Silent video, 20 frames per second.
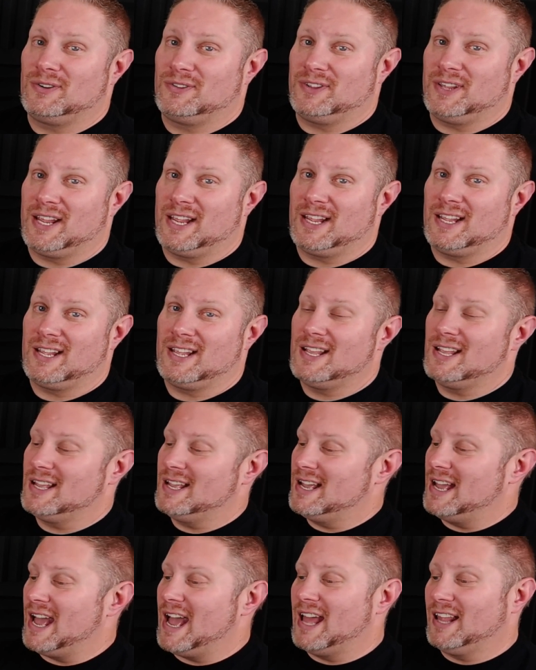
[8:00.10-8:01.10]
her thing.
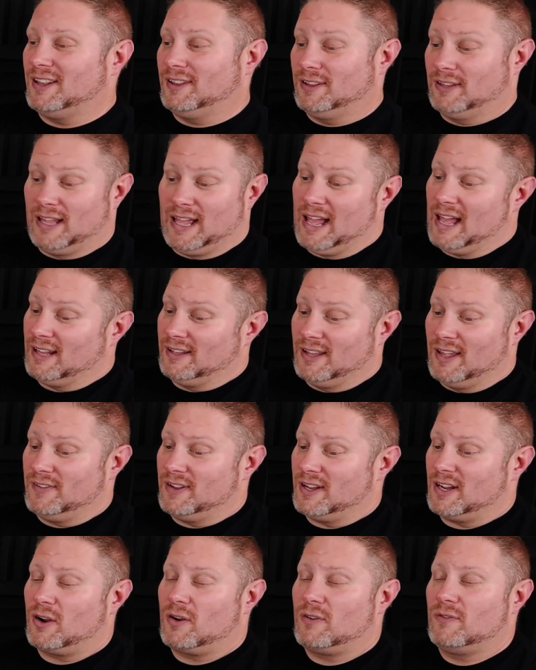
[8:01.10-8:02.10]
I love
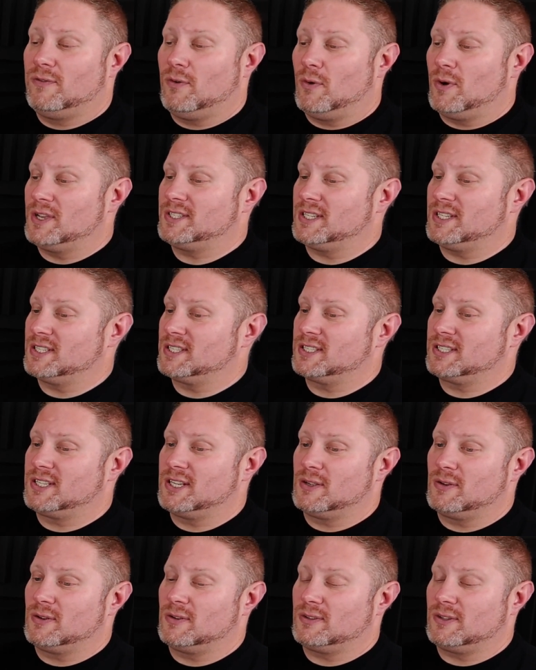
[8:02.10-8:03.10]
it. Her voice is
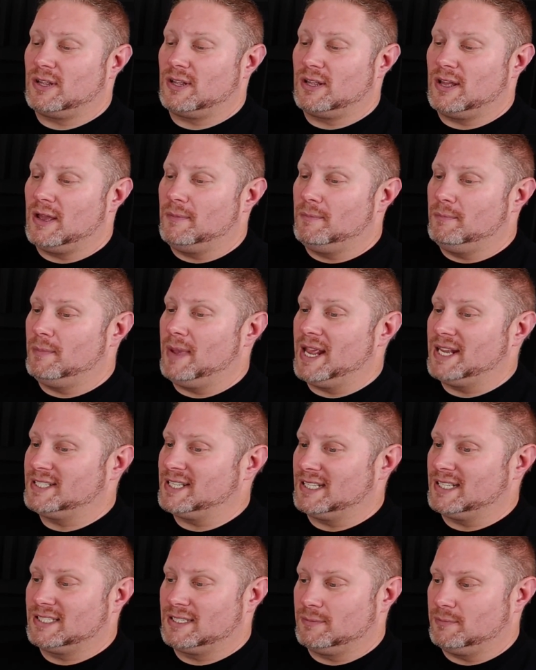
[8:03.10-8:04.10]
still
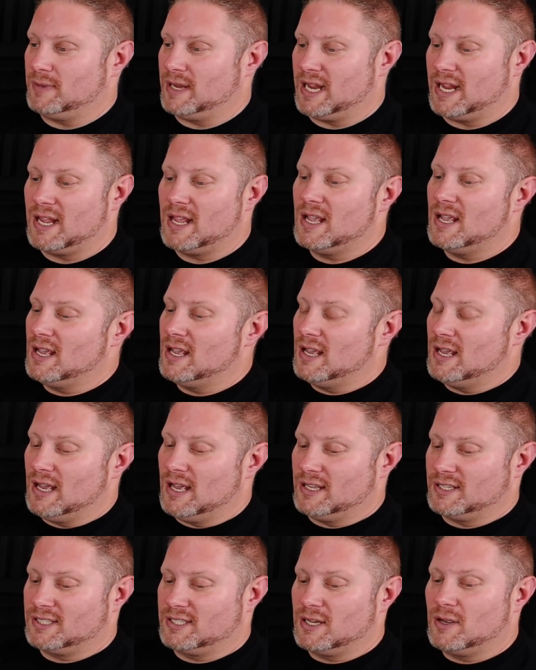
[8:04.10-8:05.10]
amazing to me.
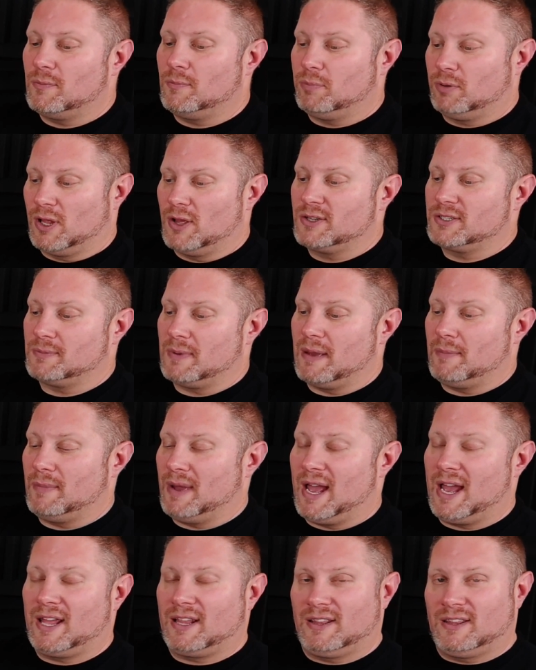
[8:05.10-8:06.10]
Still blows my
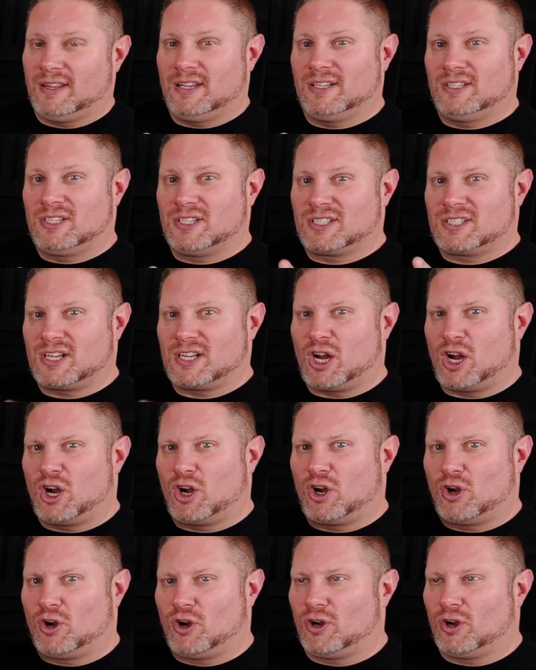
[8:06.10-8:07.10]
mind that just
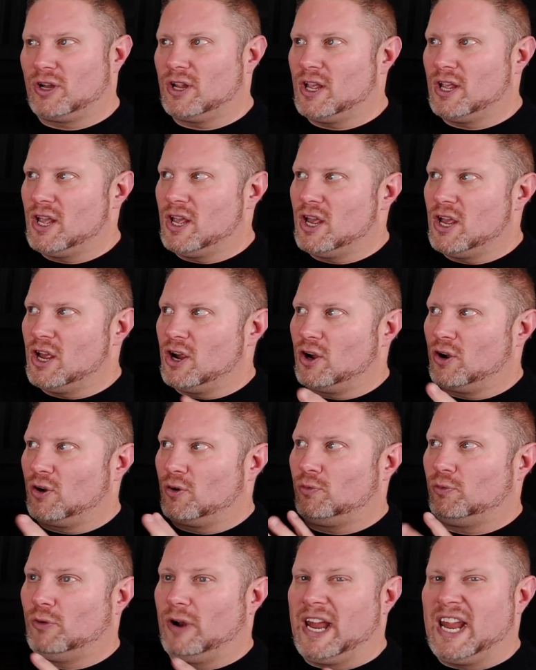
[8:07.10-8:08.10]
her
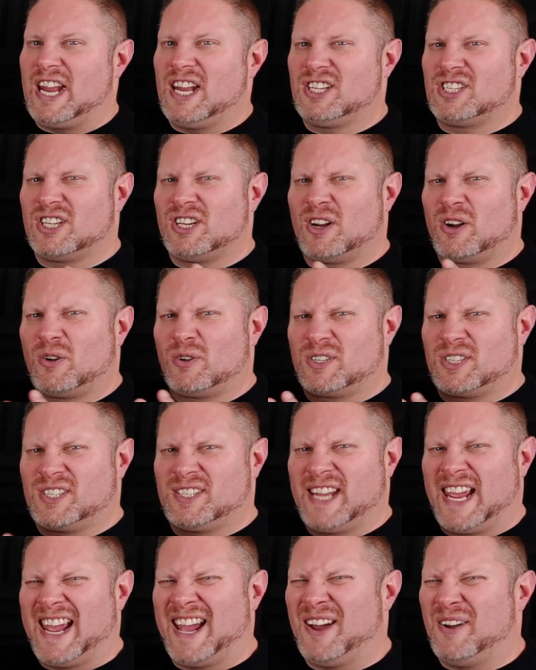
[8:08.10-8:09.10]
range and her
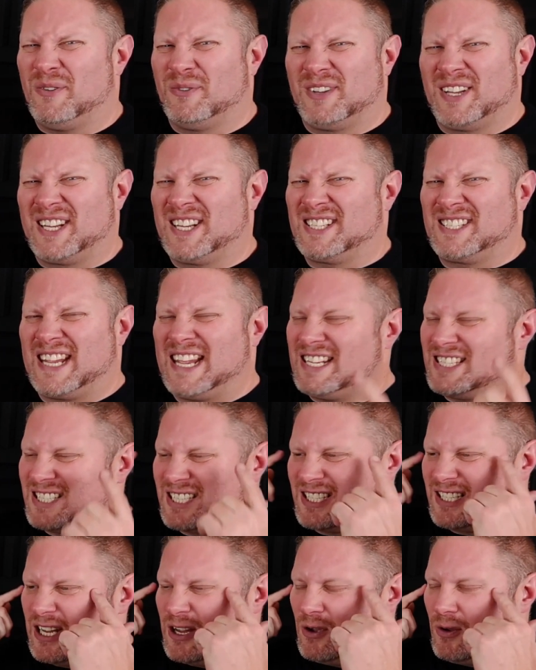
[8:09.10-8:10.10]
sound, it
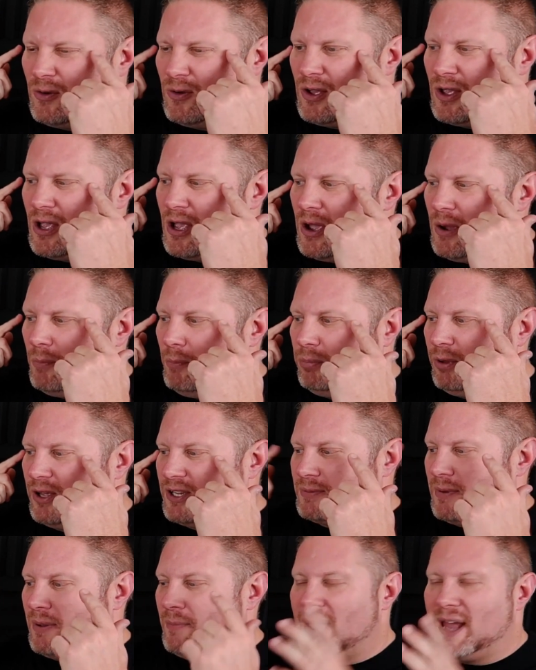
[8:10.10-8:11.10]
still
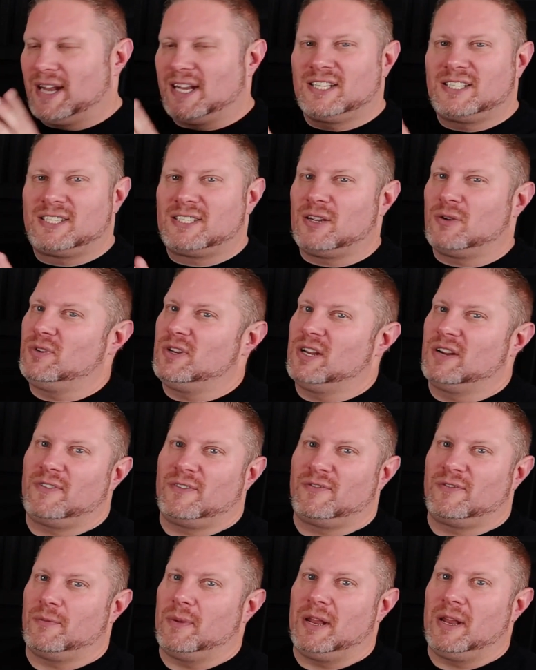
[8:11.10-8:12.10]
blows my mind. It's so
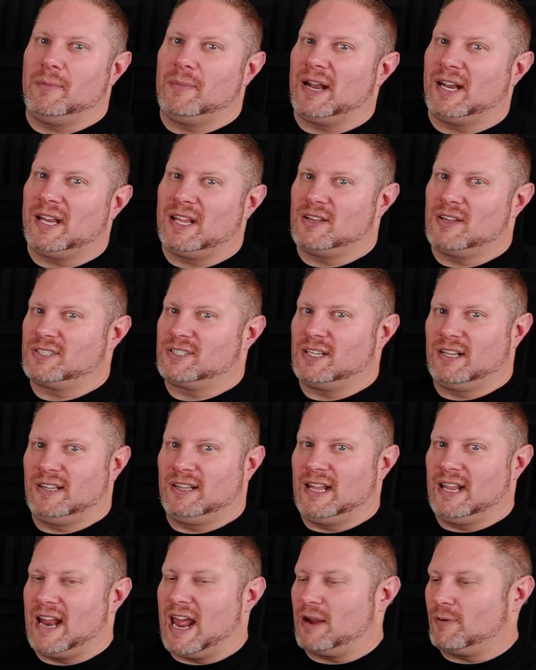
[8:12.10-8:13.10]
different from anybody else
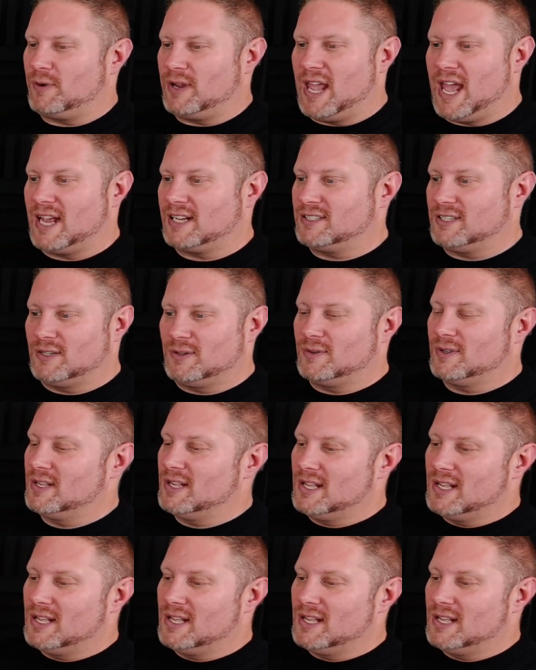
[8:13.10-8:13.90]
that I react to.